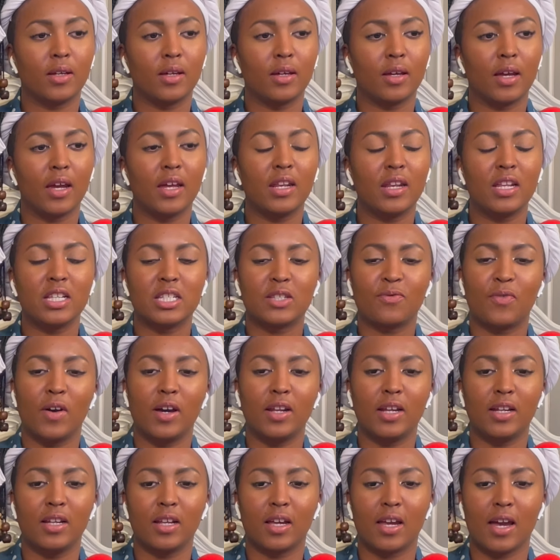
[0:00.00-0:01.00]
And it's
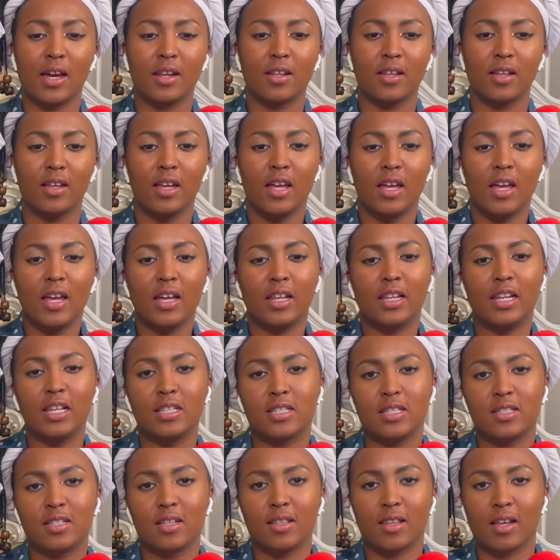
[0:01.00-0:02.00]
funny to kind of
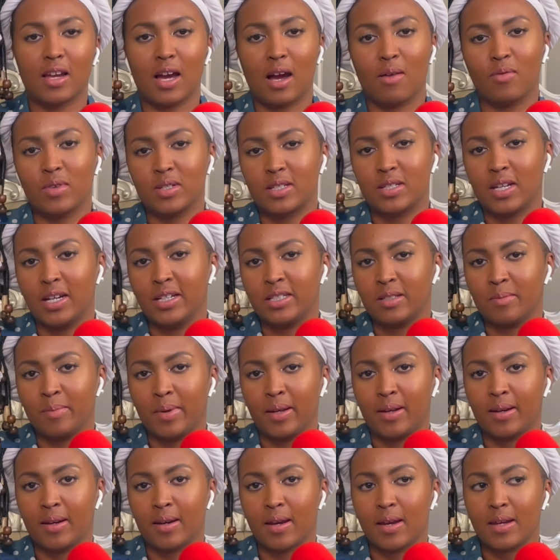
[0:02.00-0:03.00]
listen to the conversation
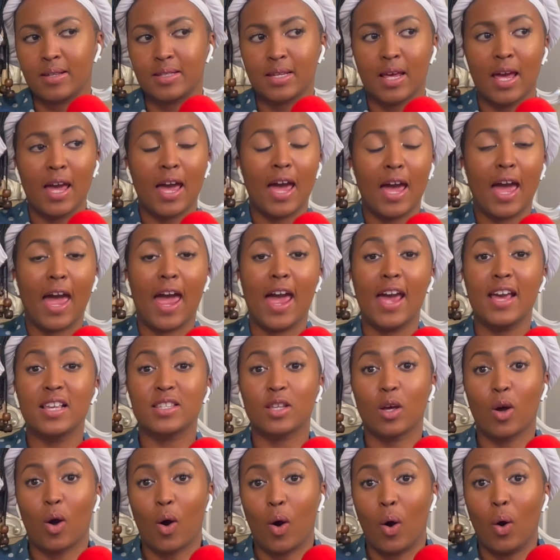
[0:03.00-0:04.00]
because as
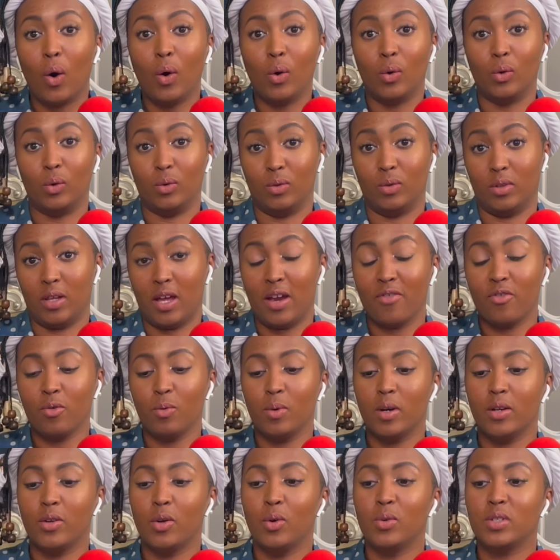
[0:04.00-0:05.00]
a whole,
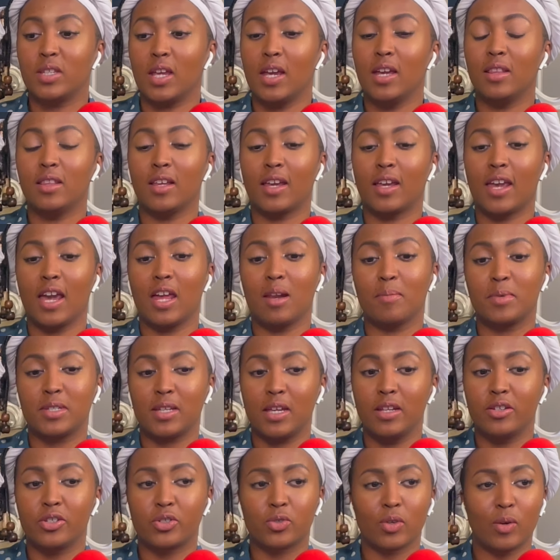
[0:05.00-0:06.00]
everyone who's in the cannabis
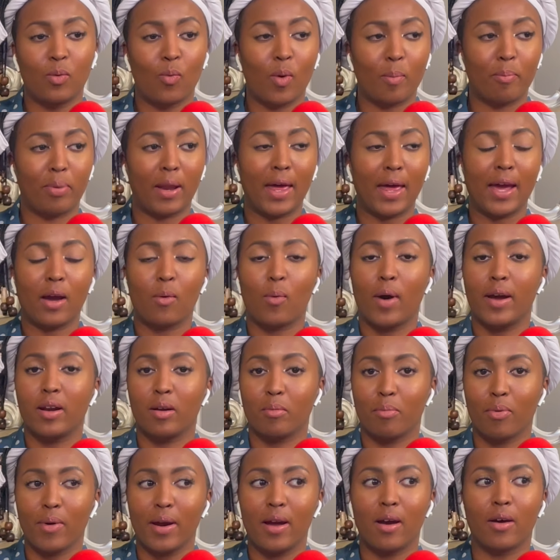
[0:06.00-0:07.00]
industry, black, white,
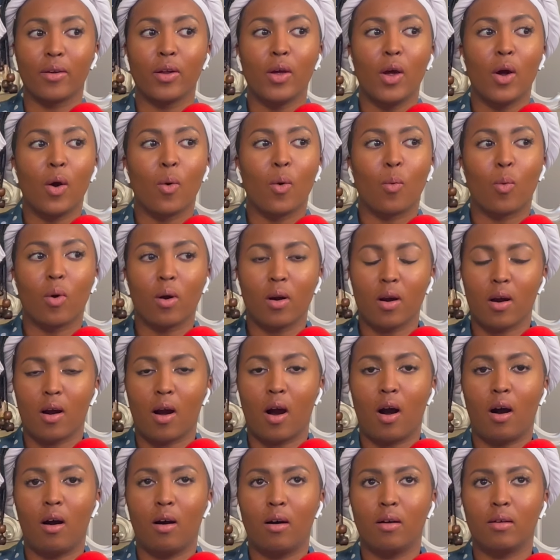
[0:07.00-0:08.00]
or brown, we're
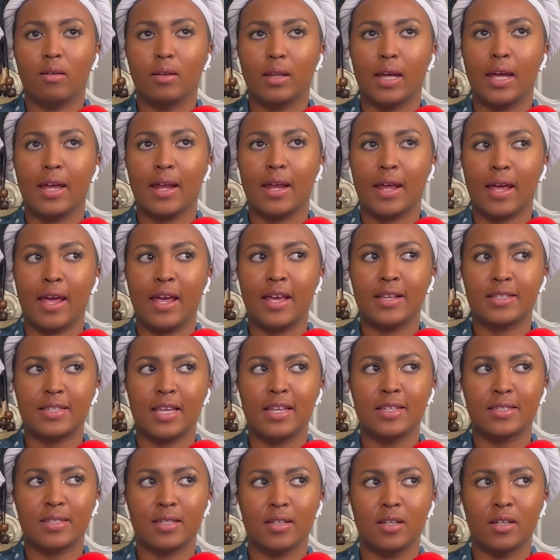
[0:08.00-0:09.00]
all,
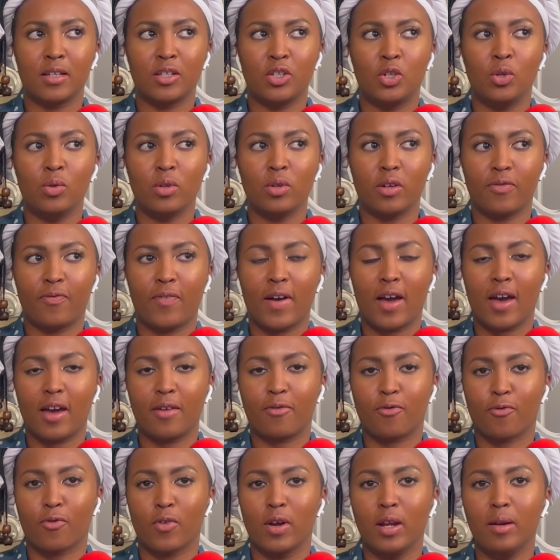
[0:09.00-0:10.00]
it's a
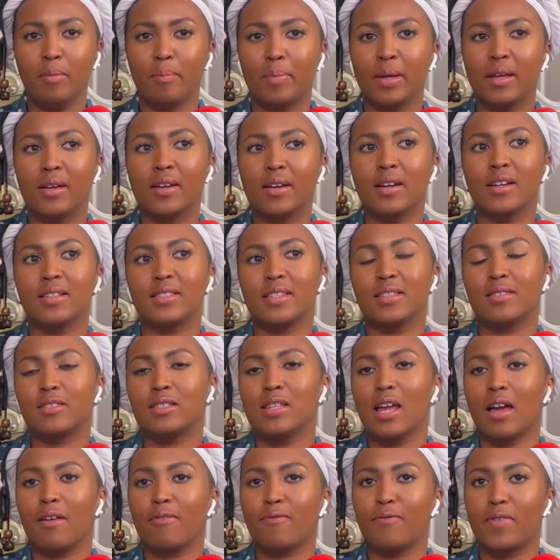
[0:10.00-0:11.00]
unified front because it's
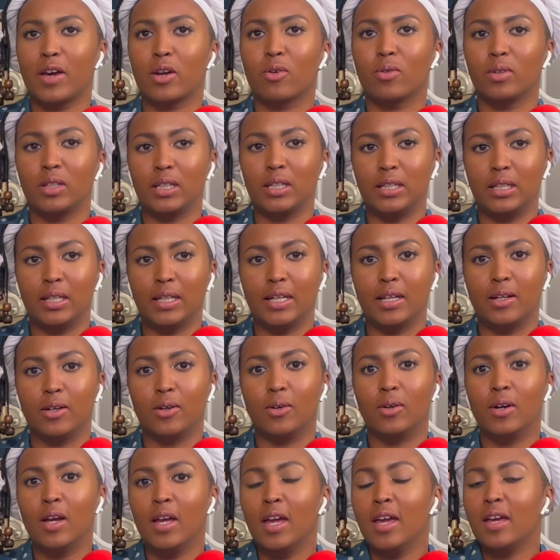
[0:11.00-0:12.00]
not federally
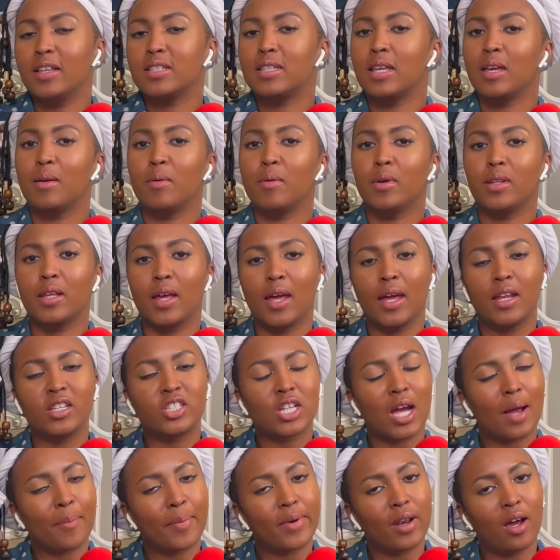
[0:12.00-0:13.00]
legal. See, they ain't
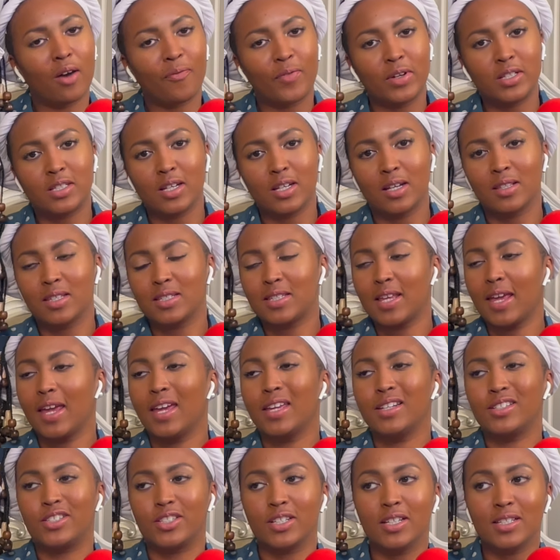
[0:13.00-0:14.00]
chopping off each other's
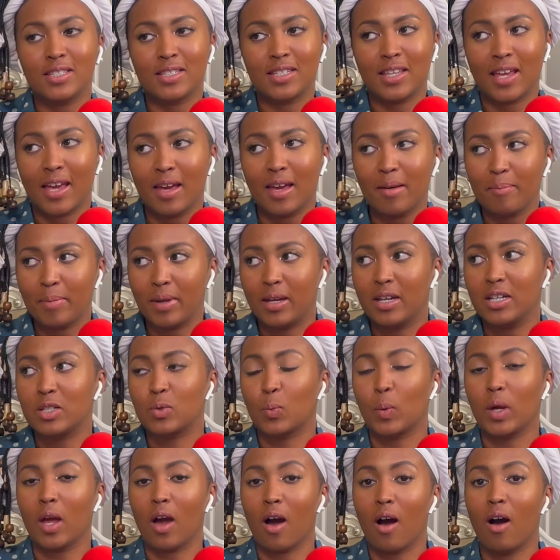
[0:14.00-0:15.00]
head just yet
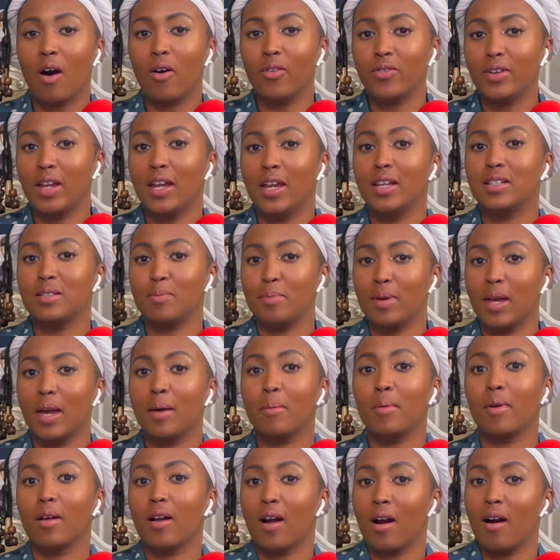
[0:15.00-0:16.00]
because we all need to be
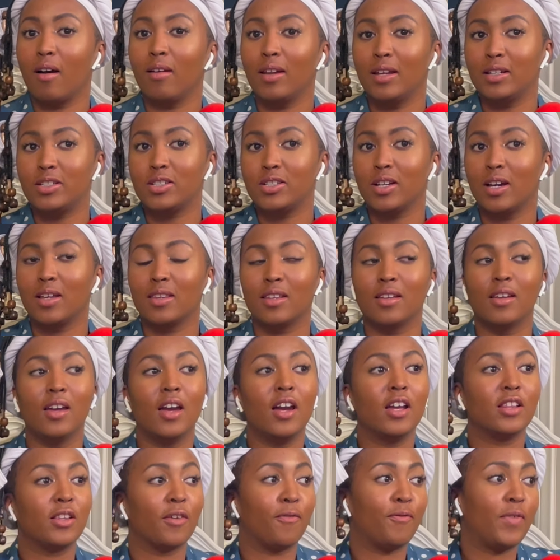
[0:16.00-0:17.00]
able to call each other
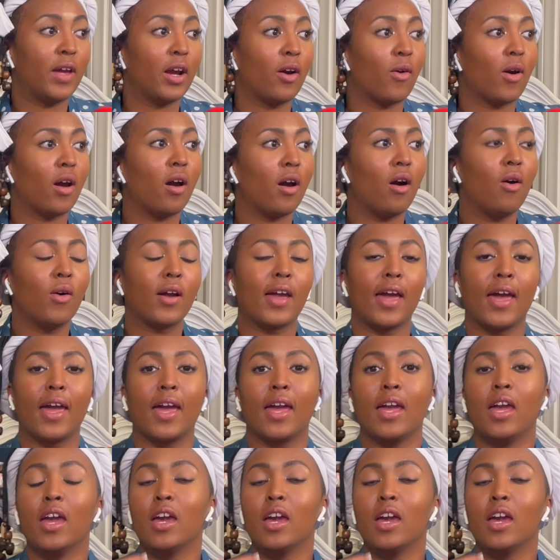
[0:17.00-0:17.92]
to figure out, okay,